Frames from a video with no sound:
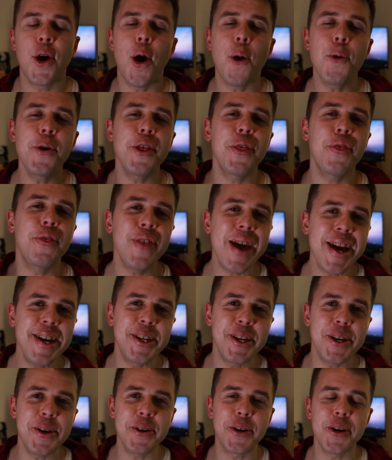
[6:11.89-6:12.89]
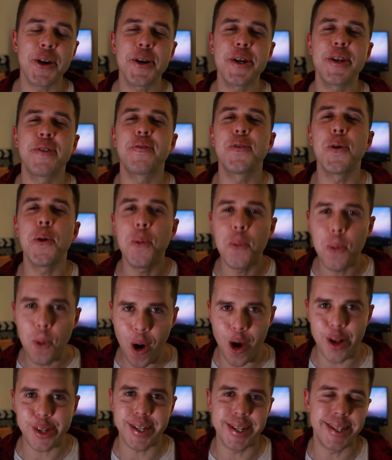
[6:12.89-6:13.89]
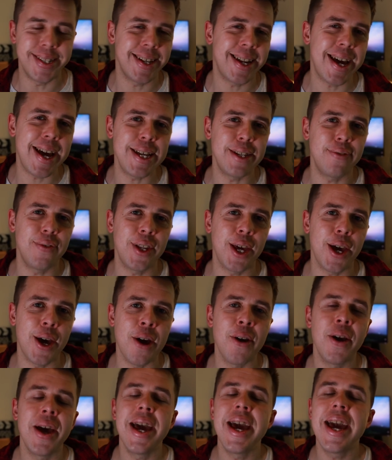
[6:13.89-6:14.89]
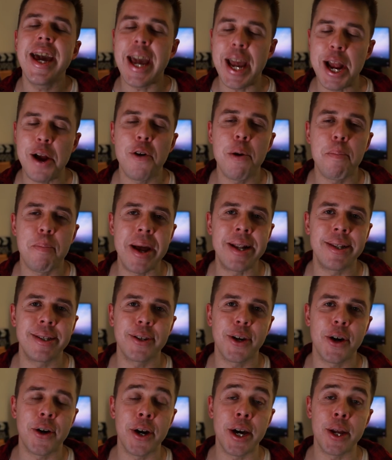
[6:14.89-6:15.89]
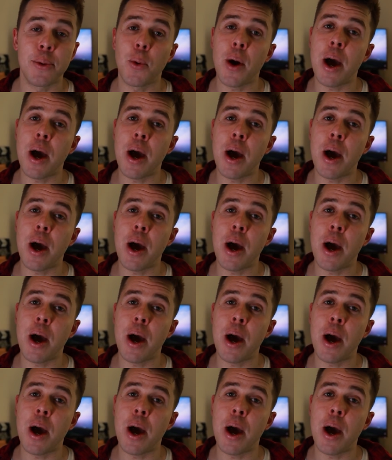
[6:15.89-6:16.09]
I want to thank you guys for watching today's video here at Ben's Guide,